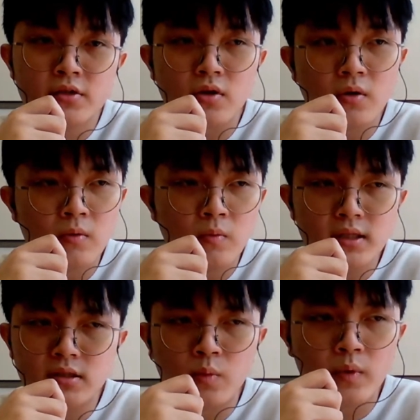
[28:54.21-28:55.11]
So
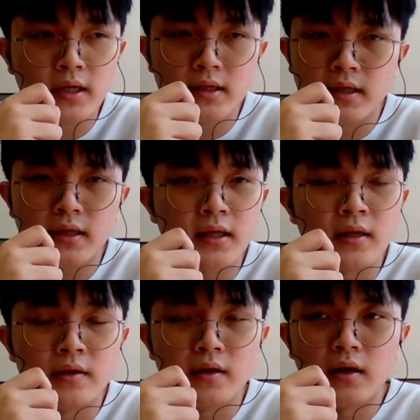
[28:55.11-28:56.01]
what is the way they
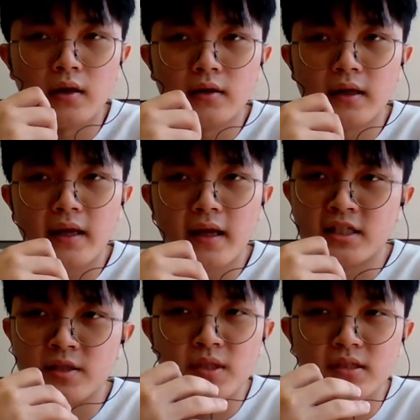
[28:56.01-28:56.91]
can like
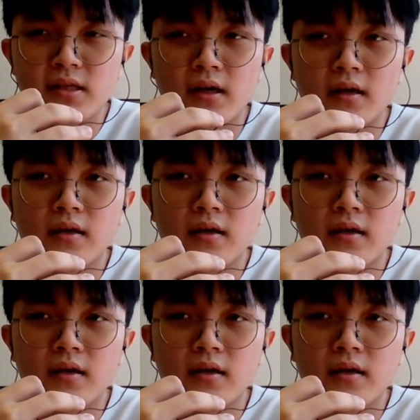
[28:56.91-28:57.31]
exhibit